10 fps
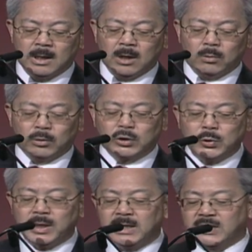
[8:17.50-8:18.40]
We're
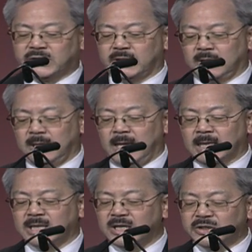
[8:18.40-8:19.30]
doing this, as
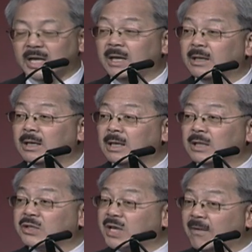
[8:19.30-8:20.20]
I said, the
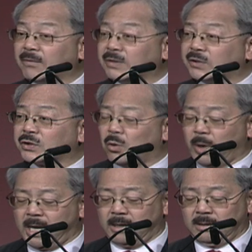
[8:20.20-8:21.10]
San Francisco
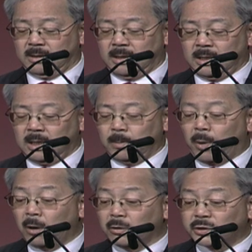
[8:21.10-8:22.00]
way, in
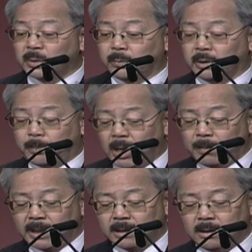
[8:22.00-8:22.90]
partnership with the
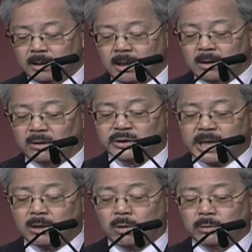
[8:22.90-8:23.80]
public and our
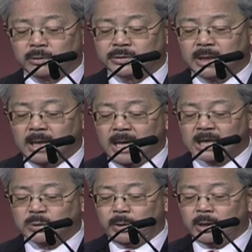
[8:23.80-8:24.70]
stakeholders as
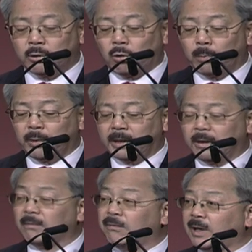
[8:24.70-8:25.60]
we incorporate their
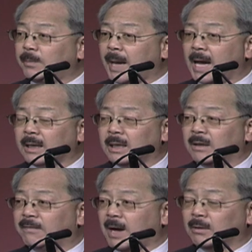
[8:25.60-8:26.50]
feedback in the
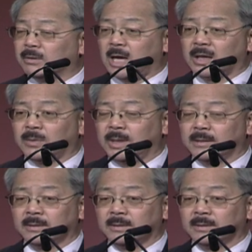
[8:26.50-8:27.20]
final document.